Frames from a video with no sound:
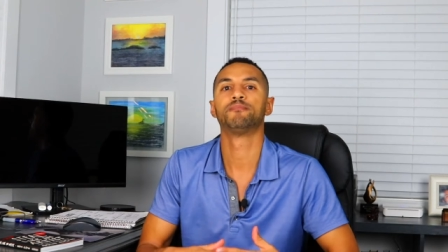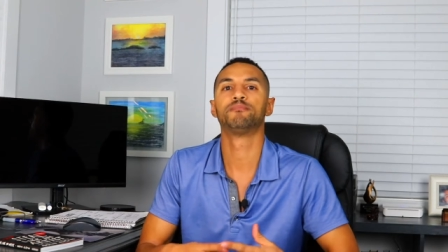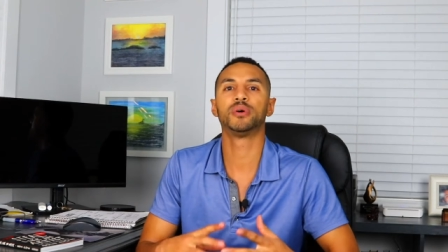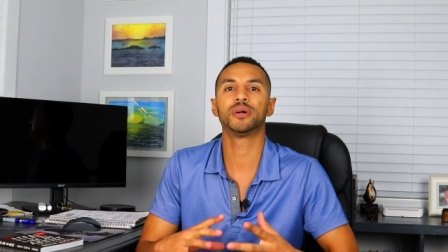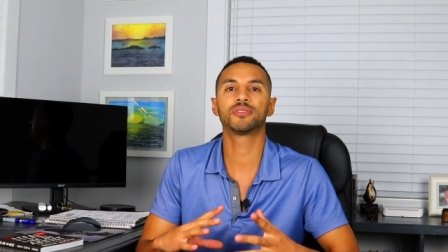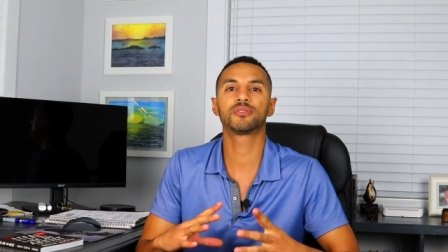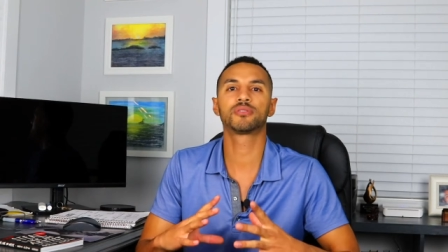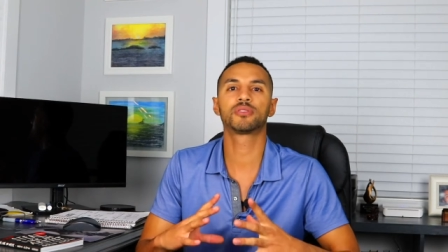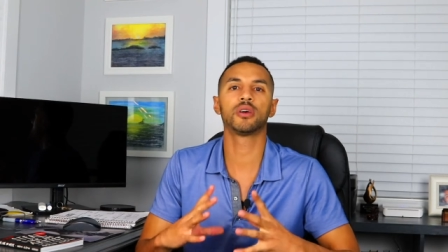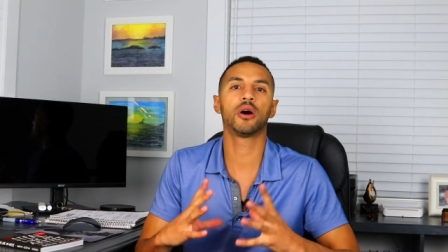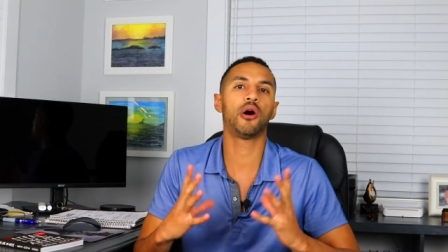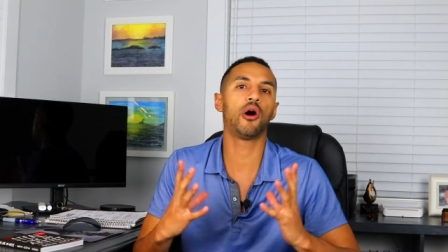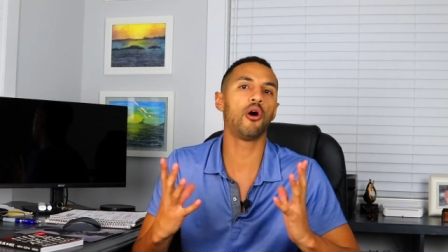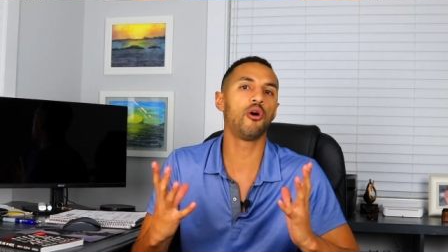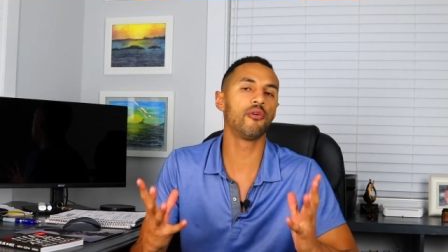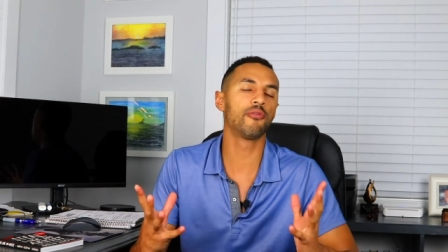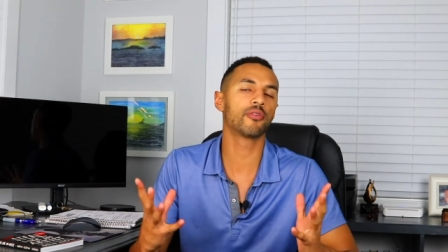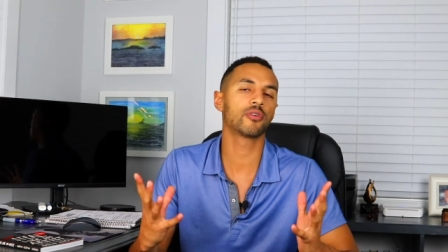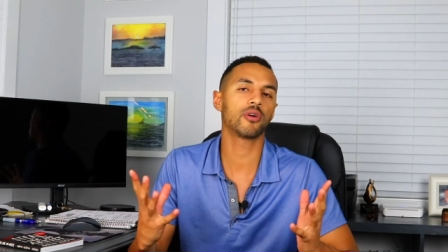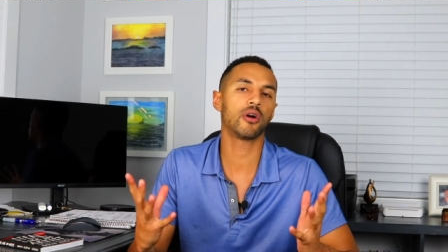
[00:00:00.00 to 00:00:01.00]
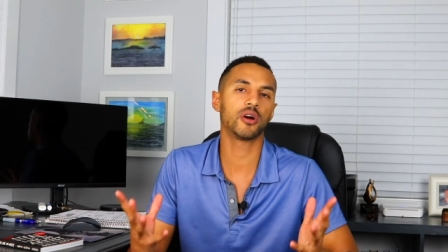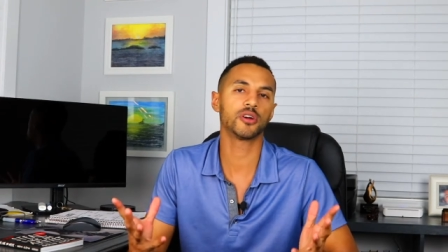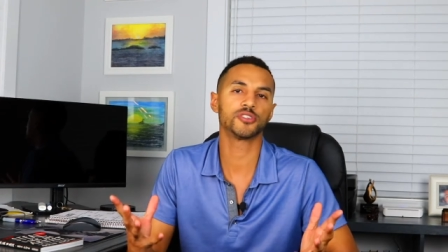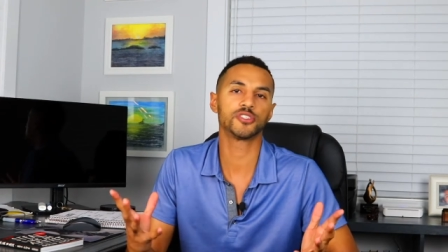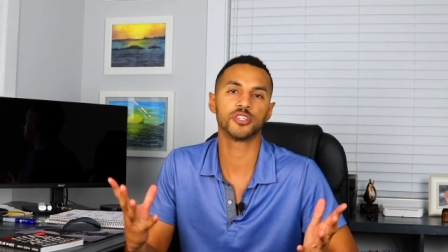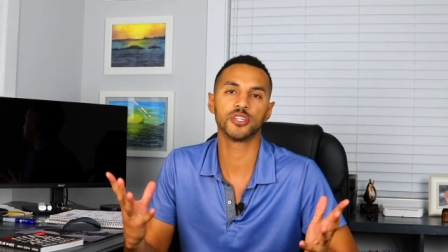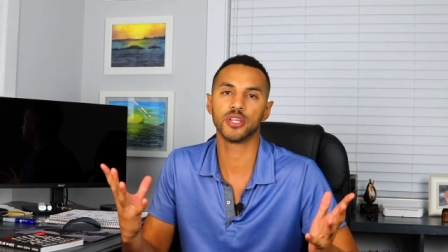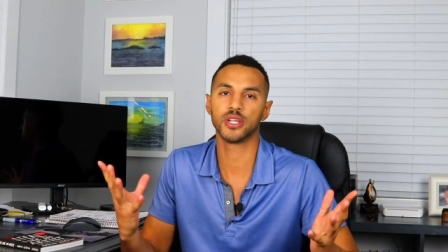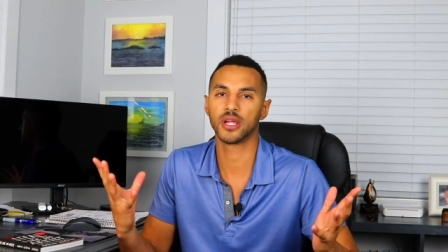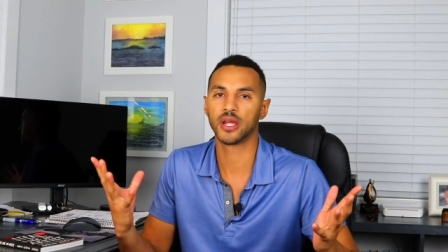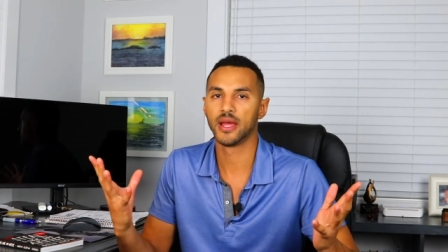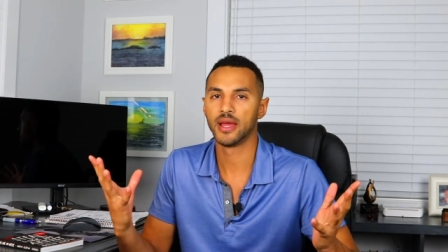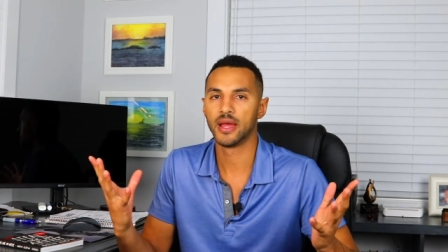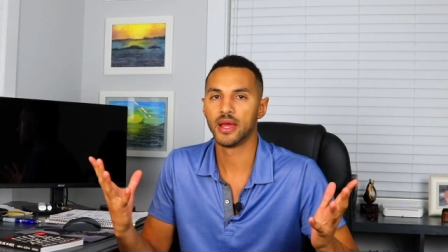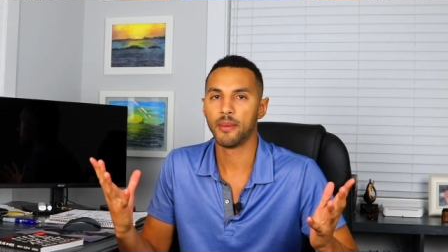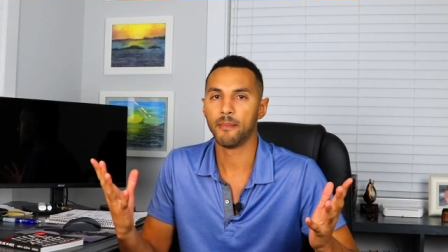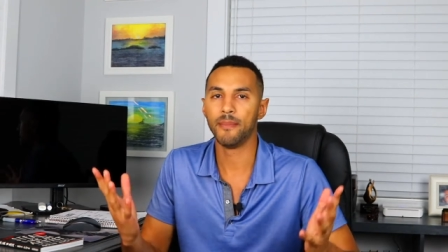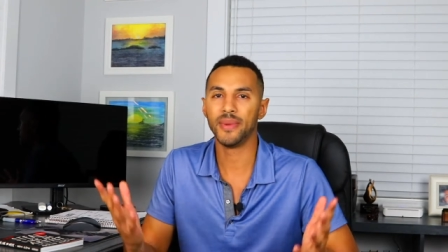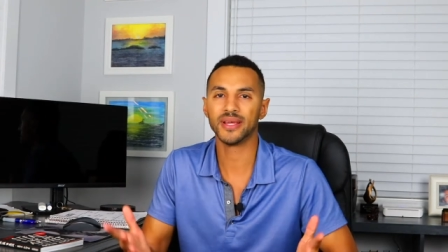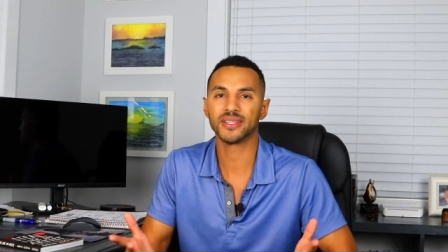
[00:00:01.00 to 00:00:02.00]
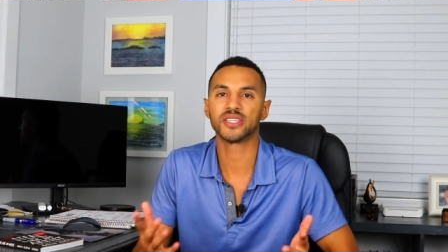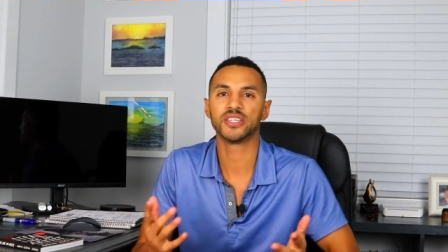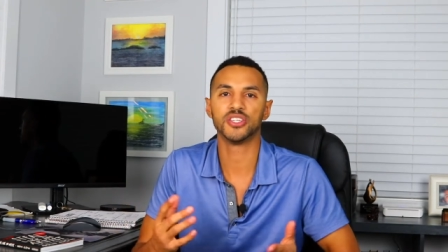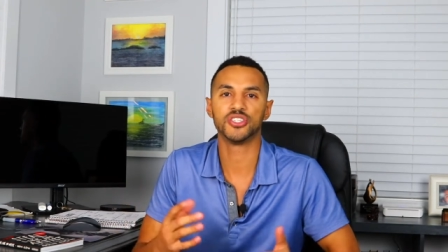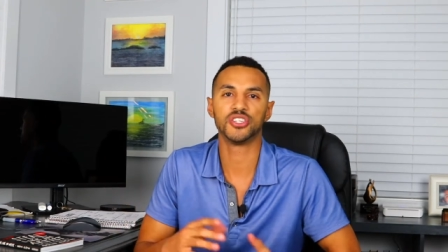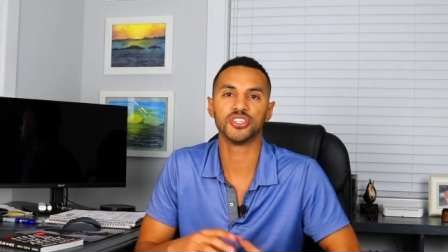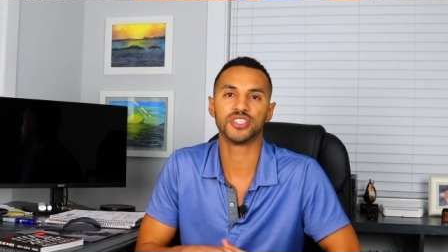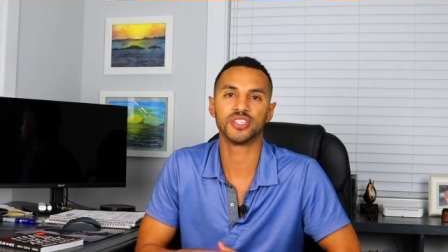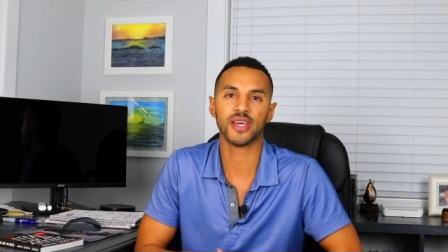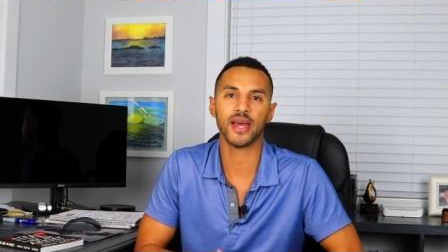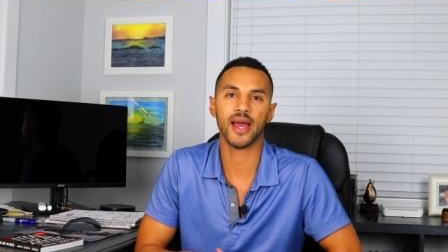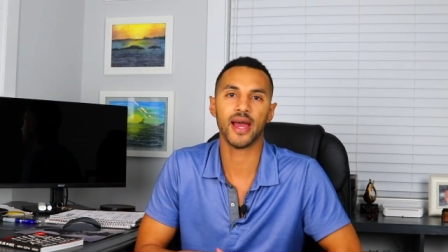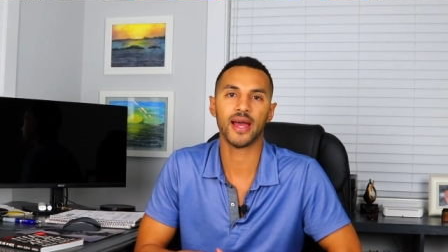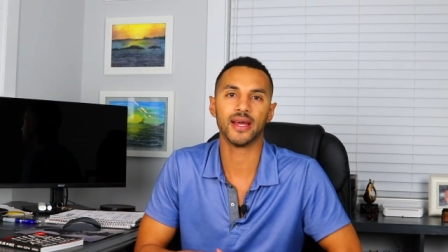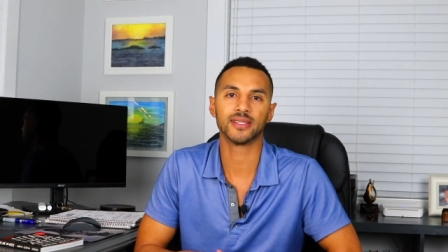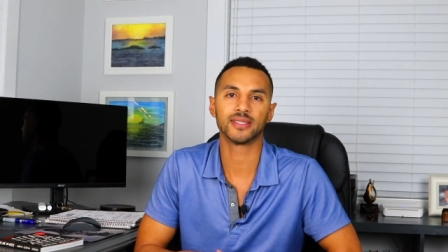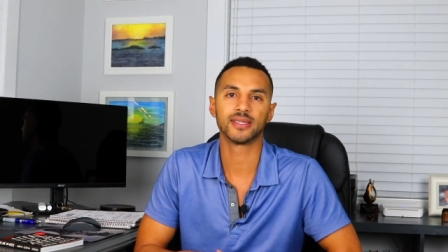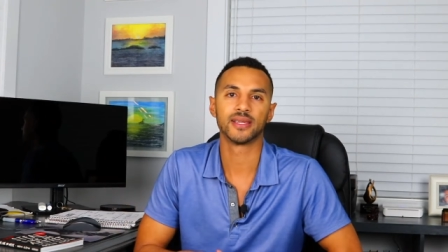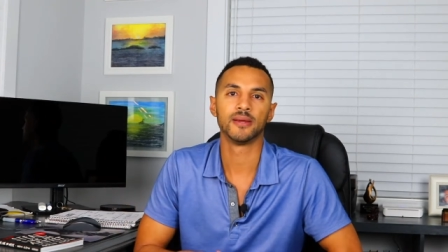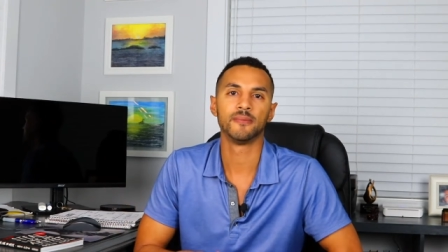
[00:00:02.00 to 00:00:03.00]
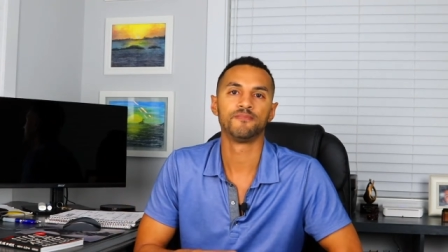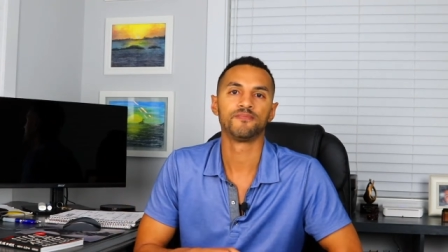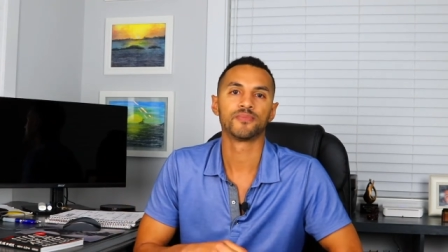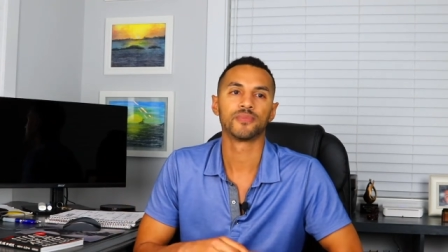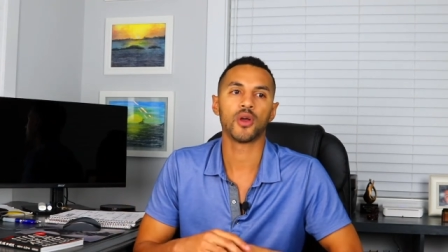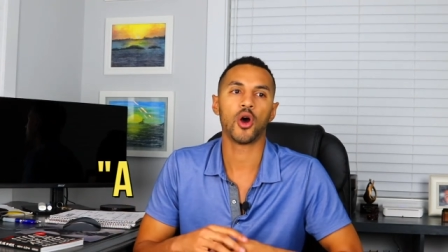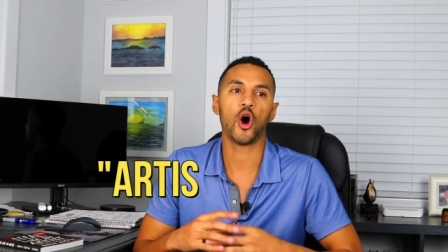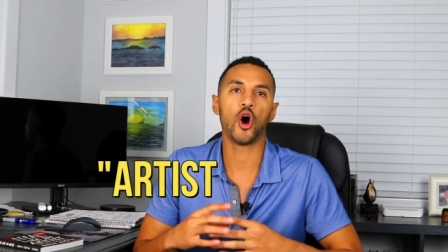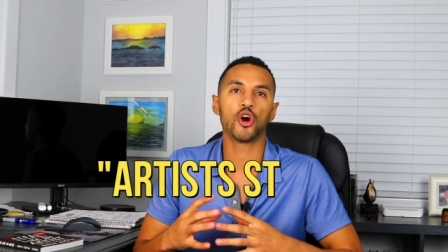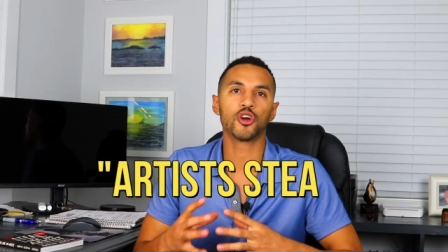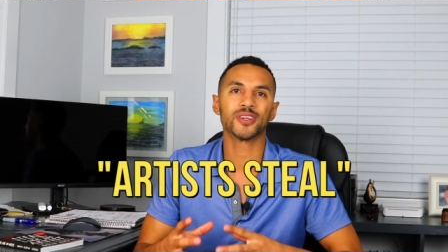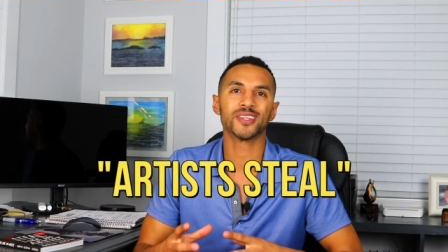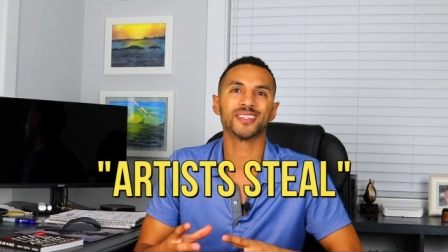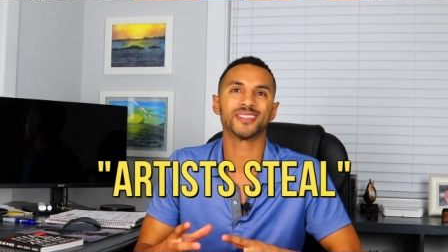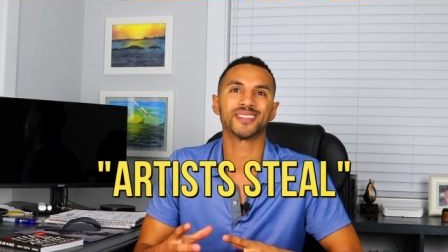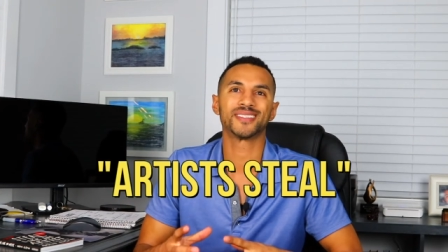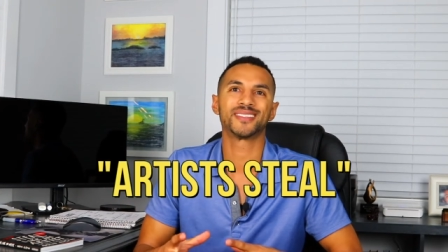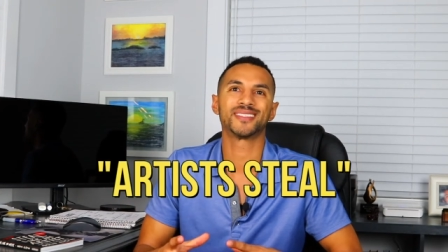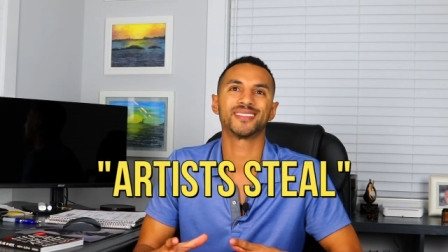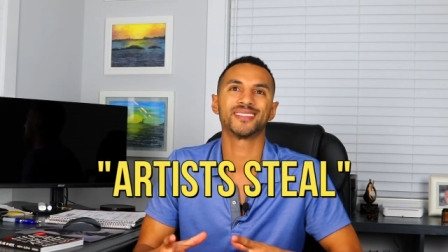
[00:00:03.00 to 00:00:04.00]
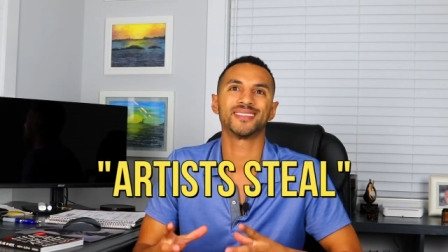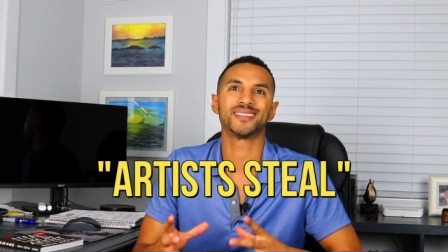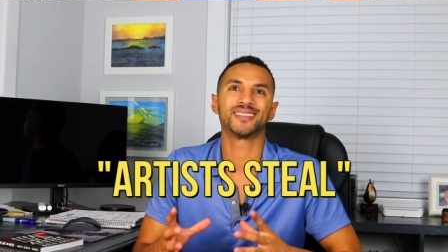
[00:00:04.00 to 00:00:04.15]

But the overarching message is that artists